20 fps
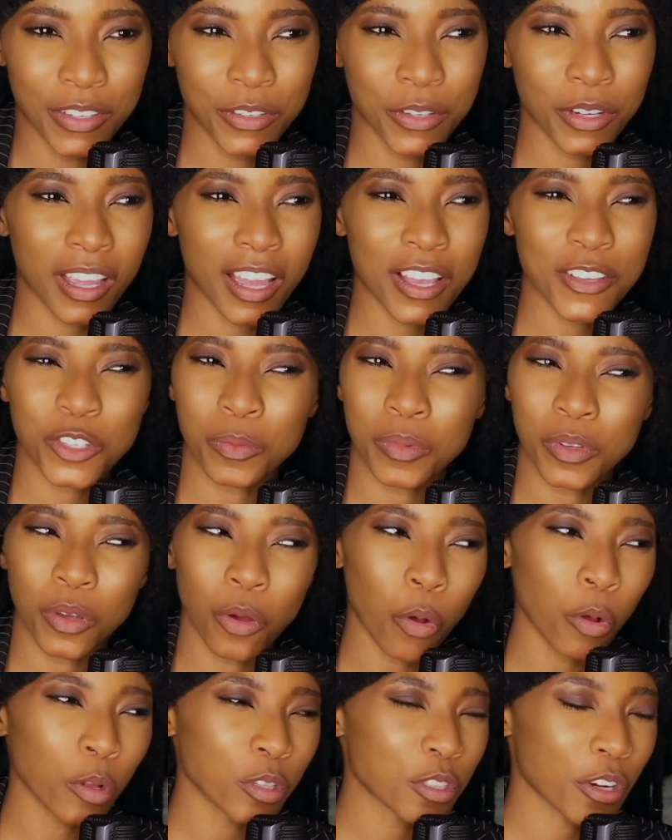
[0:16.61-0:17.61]
You guys would be
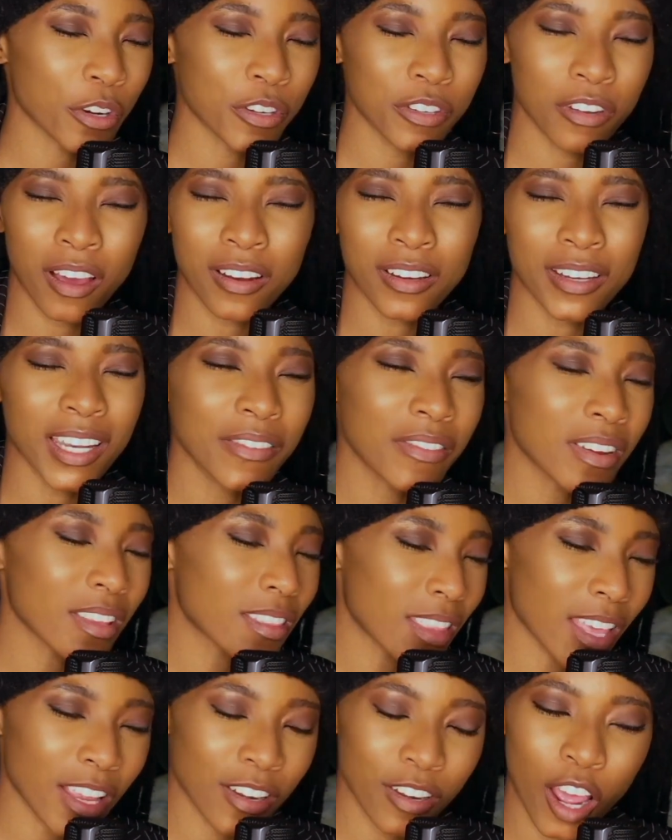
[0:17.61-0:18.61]
all turned on and
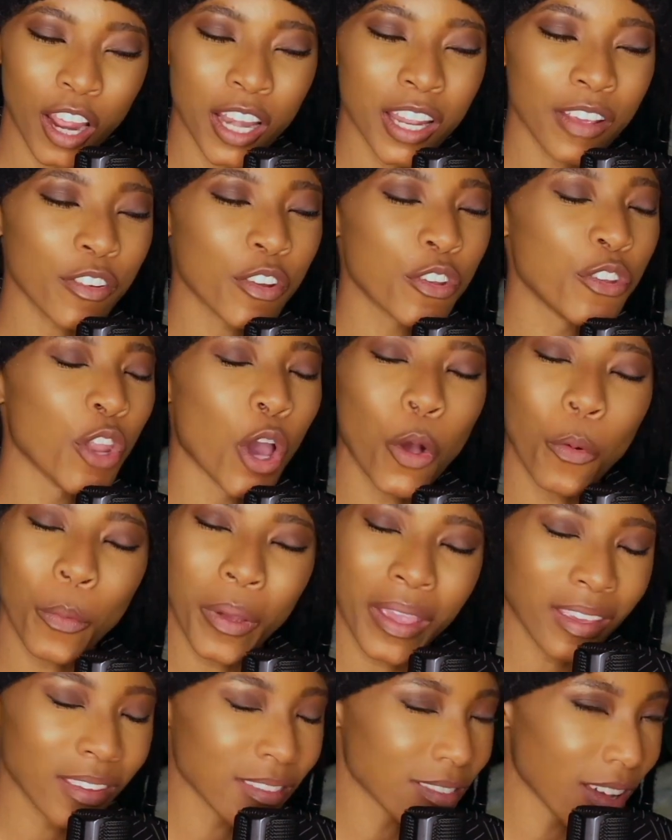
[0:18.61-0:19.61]
everything, not even
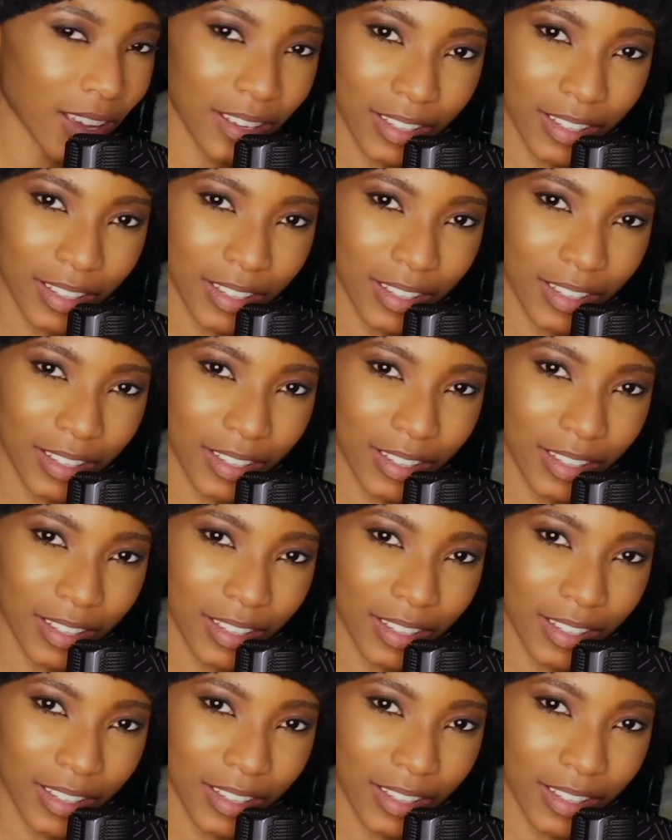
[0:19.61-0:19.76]
knowing